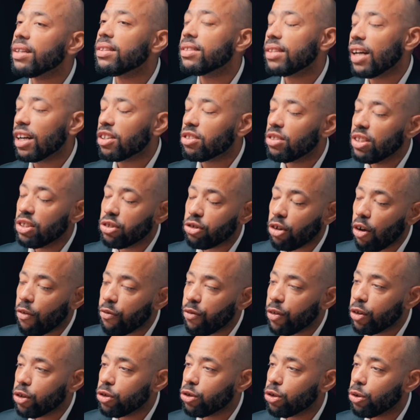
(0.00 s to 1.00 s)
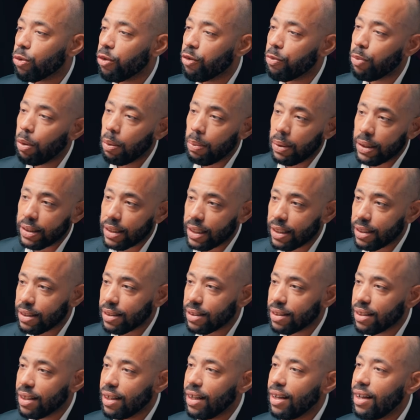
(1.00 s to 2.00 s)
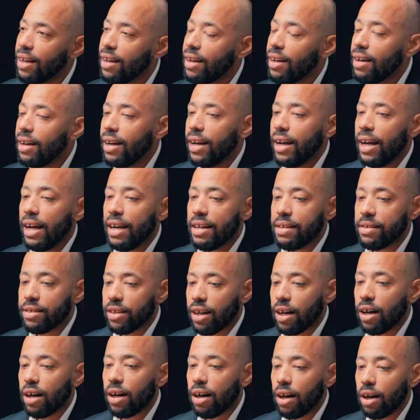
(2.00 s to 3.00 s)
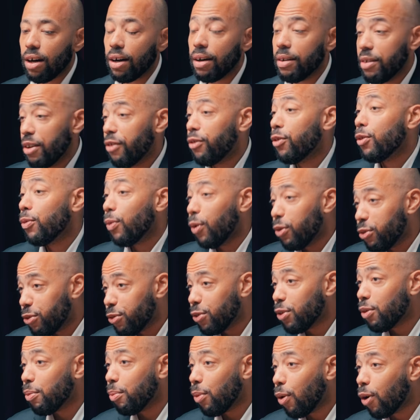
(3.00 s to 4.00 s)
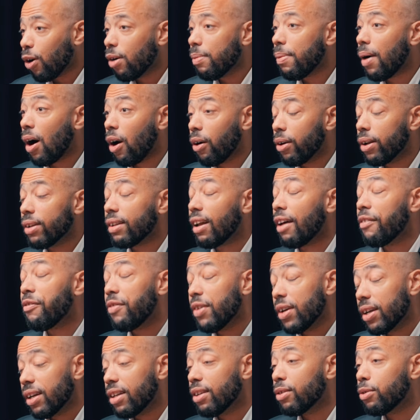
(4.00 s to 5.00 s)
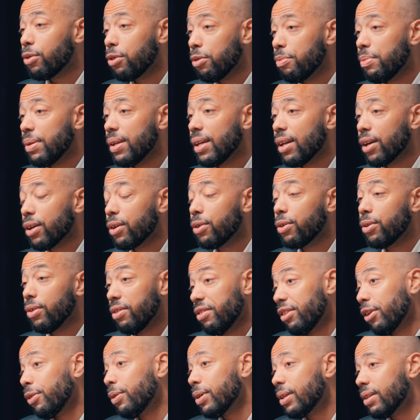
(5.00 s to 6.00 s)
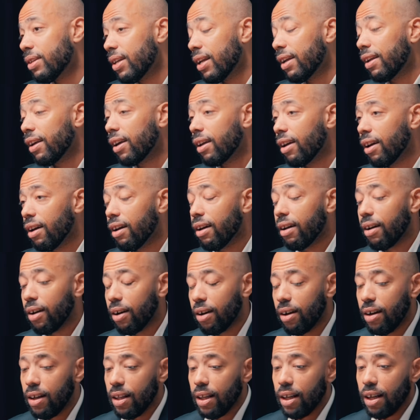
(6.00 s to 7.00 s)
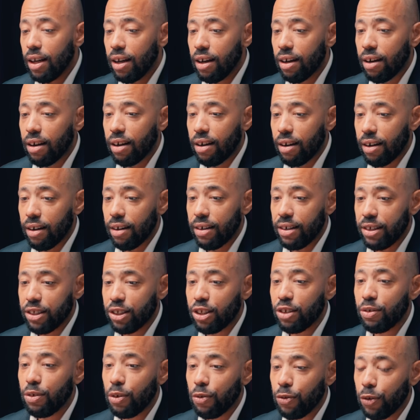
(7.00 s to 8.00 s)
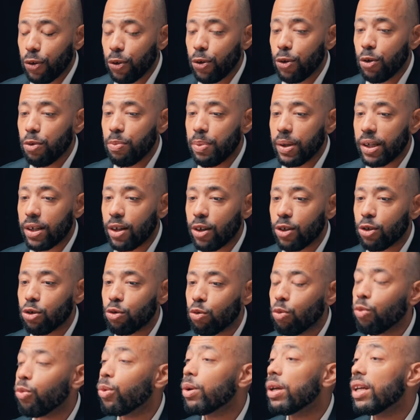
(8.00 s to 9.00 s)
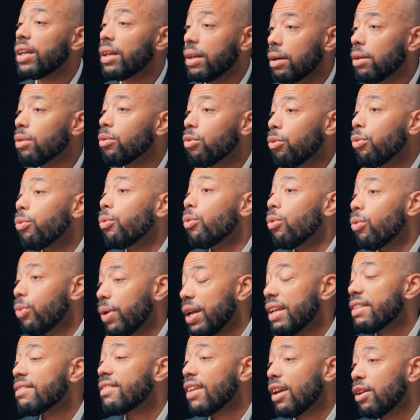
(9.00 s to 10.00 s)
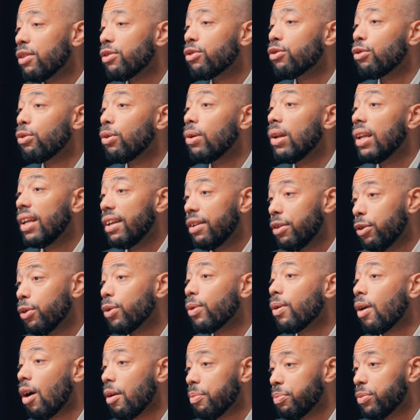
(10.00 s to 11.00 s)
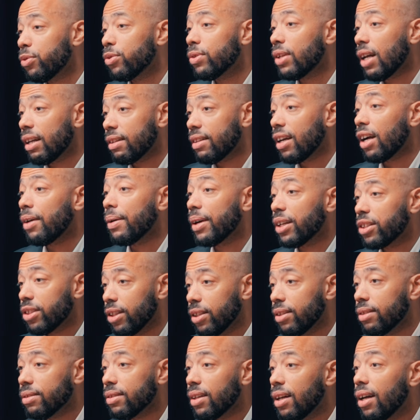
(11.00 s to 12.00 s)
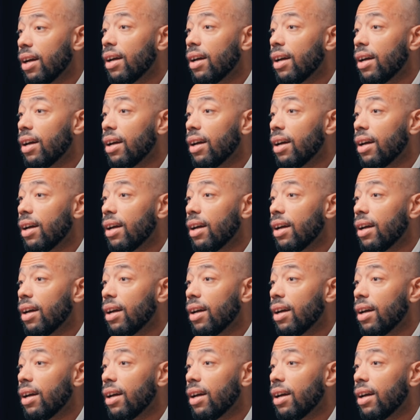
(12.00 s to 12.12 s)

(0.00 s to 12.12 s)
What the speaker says: It's actually a joint venture with Publicis. And if you want to know more about it, I think it could be an interesting interview for you because we intend to lead Europe to that direction.